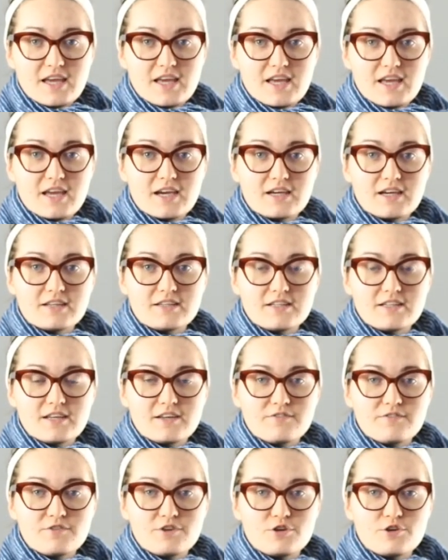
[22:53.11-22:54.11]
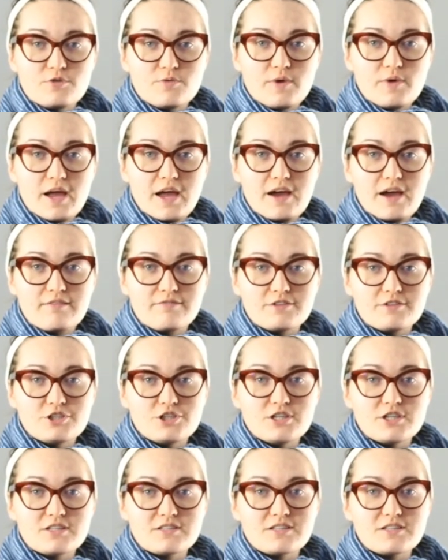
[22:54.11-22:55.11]
and if you have the
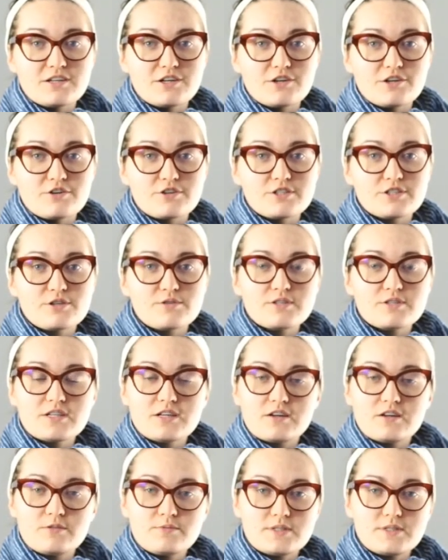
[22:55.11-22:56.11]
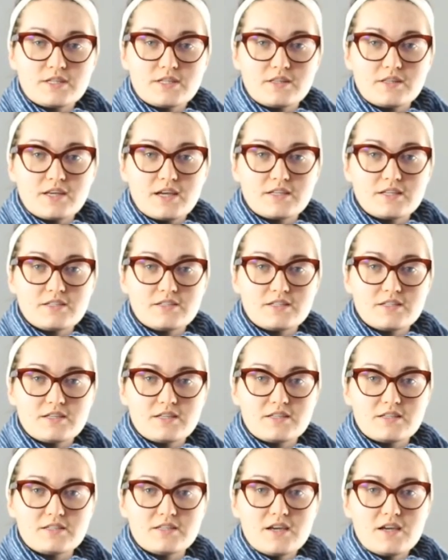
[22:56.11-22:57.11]
genes that are associated with celiac
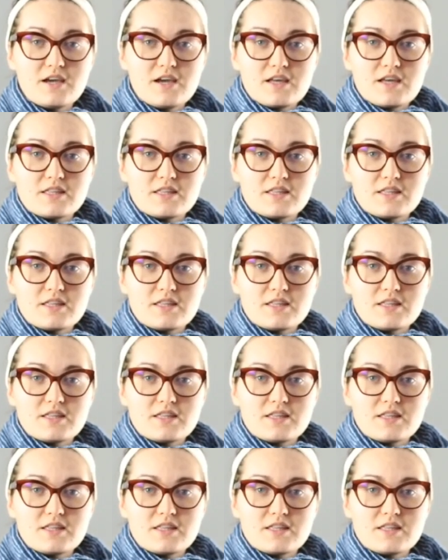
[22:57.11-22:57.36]
disease,